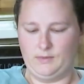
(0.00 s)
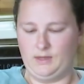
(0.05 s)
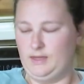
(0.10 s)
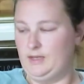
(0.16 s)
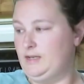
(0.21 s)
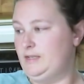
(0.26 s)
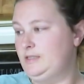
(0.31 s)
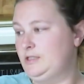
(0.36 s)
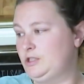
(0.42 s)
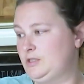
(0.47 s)
And
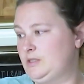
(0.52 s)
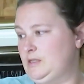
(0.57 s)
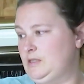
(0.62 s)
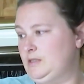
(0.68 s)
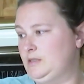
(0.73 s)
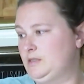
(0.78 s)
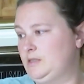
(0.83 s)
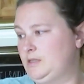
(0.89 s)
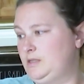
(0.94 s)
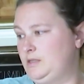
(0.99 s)
then it just
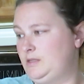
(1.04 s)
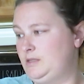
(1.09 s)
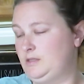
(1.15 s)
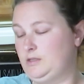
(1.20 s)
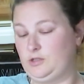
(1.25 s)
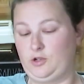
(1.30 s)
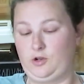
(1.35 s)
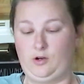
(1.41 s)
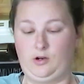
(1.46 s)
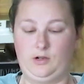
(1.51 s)
says to
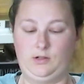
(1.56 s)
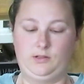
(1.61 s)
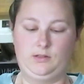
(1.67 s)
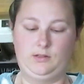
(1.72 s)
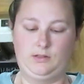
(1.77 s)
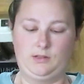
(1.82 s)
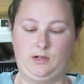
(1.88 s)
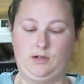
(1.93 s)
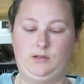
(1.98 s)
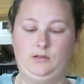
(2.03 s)
discard the
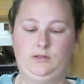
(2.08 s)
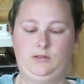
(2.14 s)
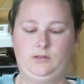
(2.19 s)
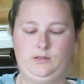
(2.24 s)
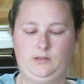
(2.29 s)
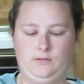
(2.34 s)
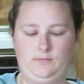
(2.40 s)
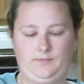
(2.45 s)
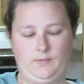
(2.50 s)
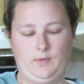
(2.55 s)

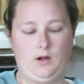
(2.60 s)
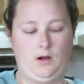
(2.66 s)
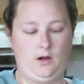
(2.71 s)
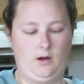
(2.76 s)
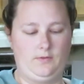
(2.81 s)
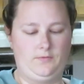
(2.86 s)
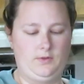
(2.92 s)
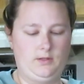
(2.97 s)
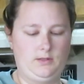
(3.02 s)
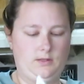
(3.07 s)
solids,
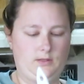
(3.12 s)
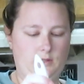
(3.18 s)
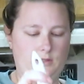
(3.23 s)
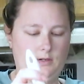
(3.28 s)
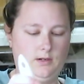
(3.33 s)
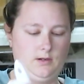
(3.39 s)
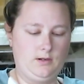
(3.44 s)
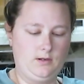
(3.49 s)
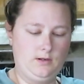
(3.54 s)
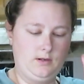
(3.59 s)
obviously.